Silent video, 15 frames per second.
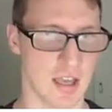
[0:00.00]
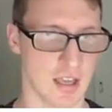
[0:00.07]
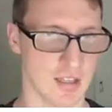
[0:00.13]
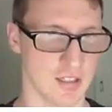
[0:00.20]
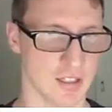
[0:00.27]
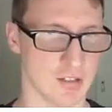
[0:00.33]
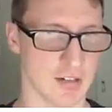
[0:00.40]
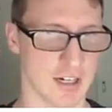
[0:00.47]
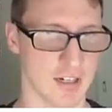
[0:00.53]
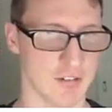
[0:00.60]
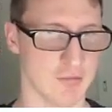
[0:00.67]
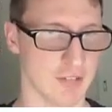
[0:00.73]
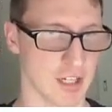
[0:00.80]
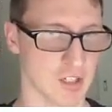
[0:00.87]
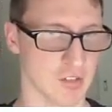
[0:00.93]
And he
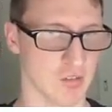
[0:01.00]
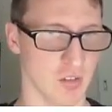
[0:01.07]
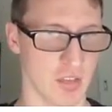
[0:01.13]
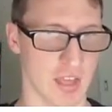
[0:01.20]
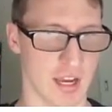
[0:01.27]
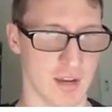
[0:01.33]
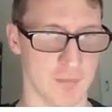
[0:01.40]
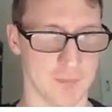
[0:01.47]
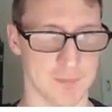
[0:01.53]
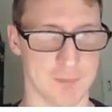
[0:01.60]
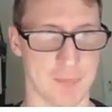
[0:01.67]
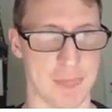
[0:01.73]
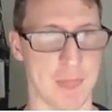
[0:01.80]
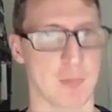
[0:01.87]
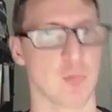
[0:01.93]
created a funnel for that,
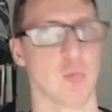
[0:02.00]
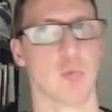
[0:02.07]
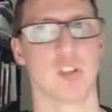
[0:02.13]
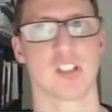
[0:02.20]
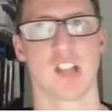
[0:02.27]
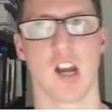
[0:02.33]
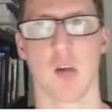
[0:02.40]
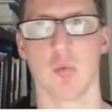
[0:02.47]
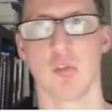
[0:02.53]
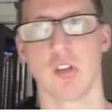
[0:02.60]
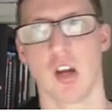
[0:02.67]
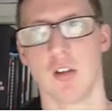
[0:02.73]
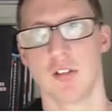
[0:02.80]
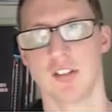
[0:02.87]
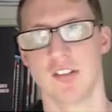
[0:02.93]
which I will
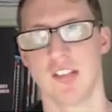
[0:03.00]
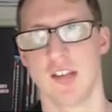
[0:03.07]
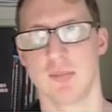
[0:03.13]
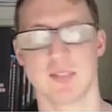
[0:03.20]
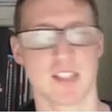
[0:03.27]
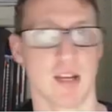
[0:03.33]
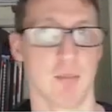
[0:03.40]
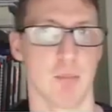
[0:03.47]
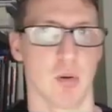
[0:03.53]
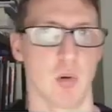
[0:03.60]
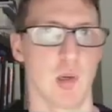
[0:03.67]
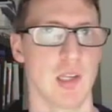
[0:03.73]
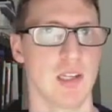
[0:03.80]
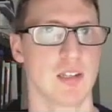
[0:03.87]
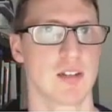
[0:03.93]
go in depth some
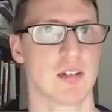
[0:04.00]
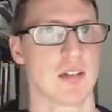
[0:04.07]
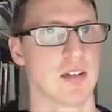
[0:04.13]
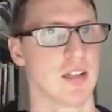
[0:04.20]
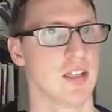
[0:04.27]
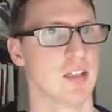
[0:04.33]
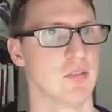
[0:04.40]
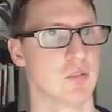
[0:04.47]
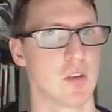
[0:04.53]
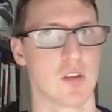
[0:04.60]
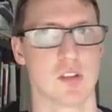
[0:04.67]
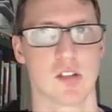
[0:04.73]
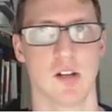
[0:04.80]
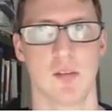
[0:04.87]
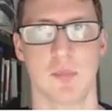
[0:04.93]
point in the
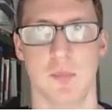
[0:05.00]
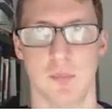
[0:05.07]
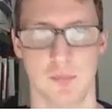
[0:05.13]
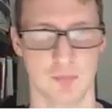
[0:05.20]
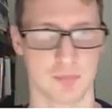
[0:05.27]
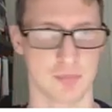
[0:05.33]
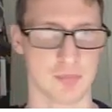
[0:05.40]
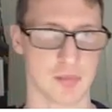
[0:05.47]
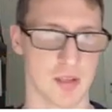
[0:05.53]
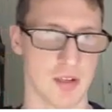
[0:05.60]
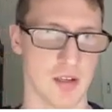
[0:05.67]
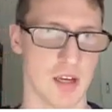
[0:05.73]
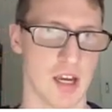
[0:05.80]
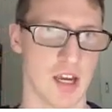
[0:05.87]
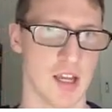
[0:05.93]
future.
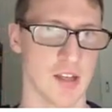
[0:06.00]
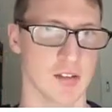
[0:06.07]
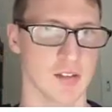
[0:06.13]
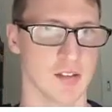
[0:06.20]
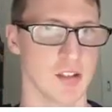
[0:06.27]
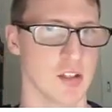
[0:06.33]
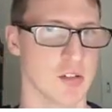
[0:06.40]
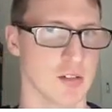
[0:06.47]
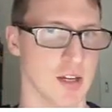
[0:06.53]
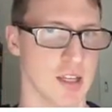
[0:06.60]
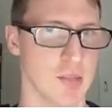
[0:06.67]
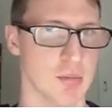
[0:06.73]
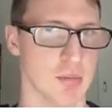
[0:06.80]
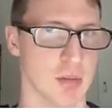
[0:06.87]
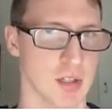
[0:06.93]
And he
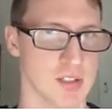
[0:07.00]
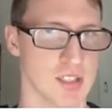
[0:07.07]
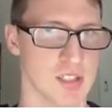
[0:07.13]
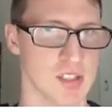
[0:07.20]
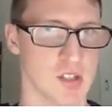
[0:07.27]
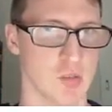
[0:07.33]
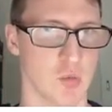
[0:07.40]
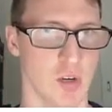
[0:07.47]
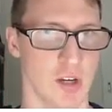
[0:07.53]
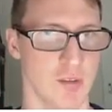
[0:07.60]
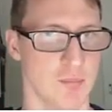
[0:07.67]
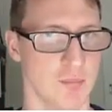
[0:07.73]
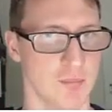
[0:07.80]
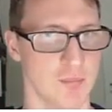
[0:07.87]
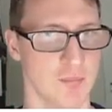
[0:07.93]
promotes his
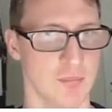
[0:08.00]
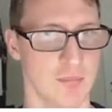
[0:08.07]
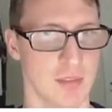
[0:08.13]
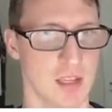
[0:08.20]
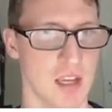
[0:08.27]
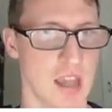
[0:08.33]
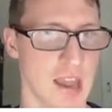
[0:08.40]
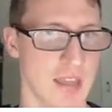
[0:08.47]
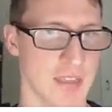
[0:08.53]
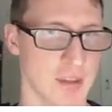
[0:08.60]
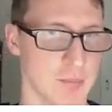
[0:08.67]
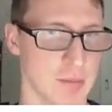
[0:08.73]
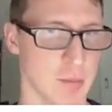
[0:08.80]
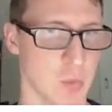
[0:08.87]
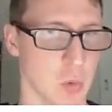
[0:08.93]
software, and
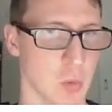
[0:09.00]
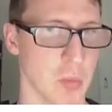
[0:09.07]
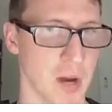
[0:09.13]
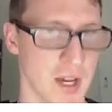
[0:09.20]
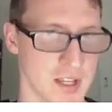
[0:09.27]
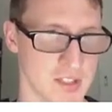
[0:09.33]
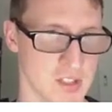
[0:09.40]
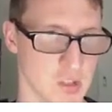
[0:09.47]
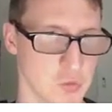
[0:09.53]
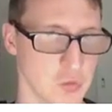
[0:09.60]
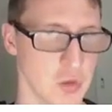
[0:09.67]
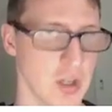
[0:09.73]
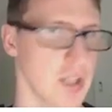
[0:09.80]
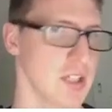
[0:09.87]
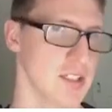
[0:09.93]
then people will buy his
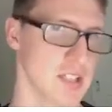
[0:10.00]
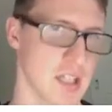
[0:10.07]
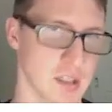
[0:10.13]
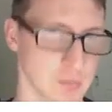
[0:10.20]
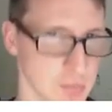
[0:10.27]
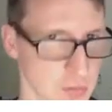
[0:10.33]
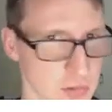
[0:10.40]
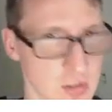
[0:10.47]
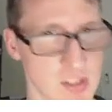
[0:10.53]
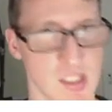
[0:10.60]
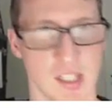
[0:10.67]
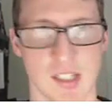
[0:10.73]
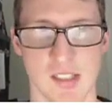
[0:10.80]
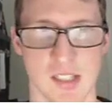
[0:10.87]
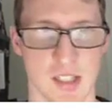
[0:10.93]
software and his other
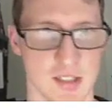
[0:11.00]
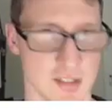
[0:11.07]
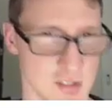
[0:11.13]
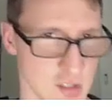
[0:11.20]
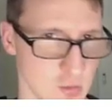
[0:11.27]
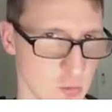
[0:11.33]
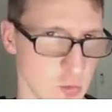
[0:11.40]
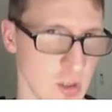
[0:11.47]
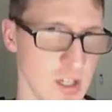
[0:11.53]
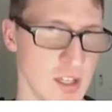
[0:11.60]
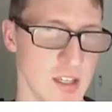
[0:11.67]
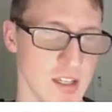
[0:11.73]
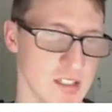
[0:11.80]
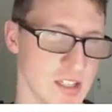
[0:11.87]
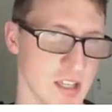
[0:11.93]
books and his other
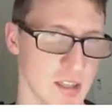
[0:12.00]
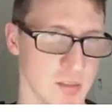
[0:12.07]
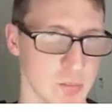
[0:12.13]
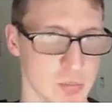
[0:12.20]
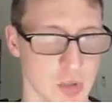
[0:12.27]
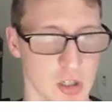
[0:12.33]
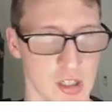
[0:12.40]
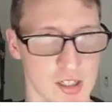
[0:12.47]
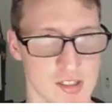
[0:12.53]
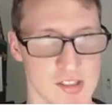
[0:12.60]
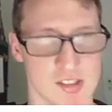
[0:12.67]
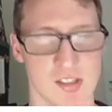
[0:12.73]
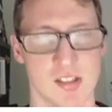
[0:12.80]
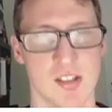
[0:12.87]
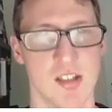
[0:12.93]
software, his other
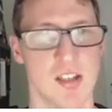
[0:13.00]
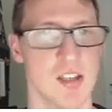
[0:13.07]
products.